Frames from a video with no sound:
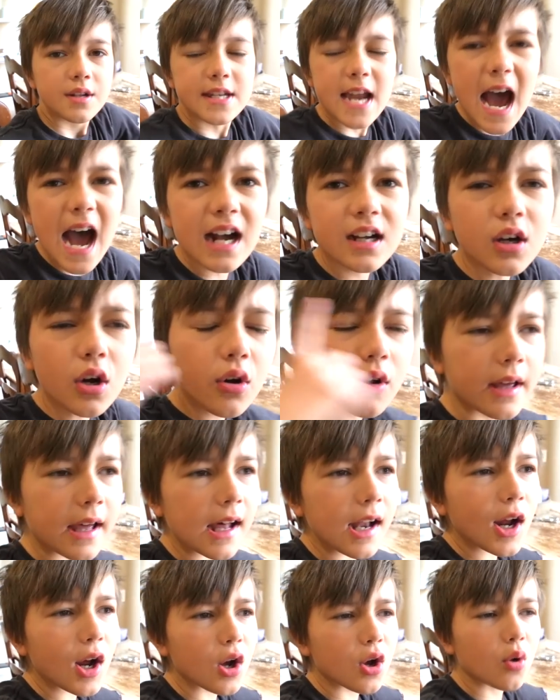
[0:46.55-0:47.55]
Dad, go get
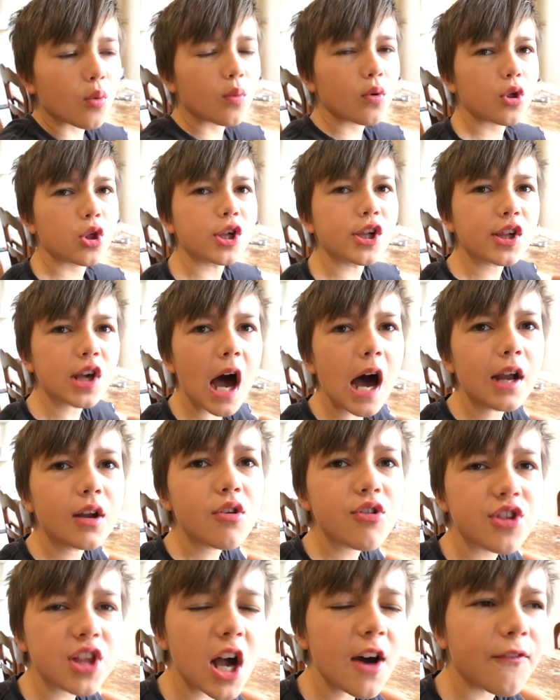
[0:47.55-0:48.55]
her! She's got her
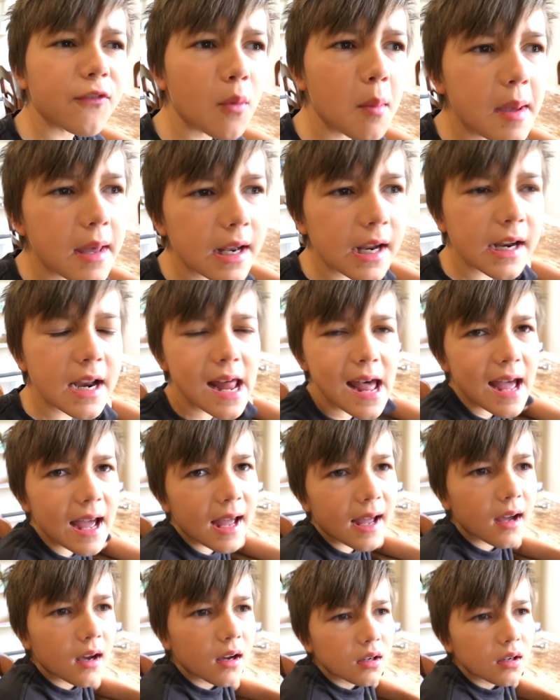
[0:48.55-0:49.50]
stuff for me today!